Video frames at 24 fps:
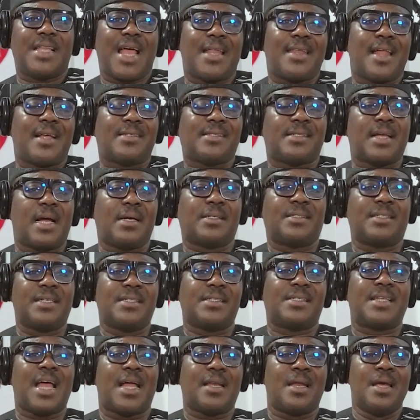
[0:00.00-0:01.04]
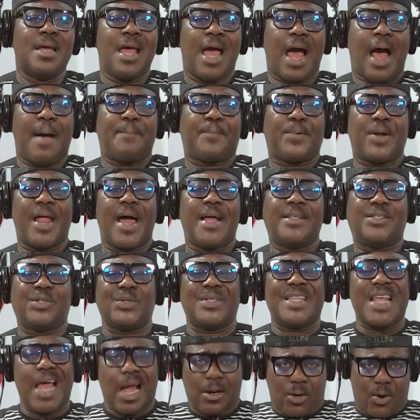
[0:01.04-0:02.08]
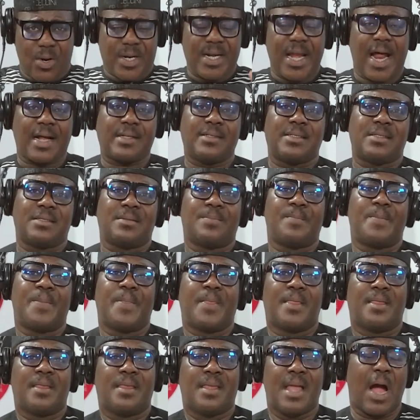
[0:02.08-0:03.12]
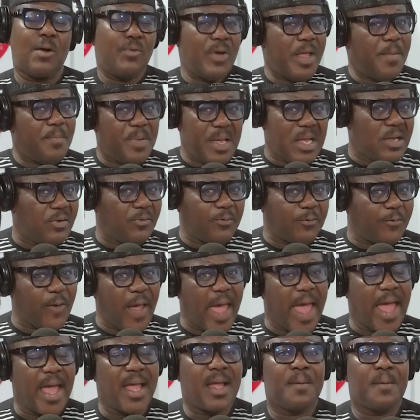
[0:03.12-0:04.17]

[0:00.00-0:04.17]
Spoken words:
the other sanctions that apply to their conduct. Are we being fair?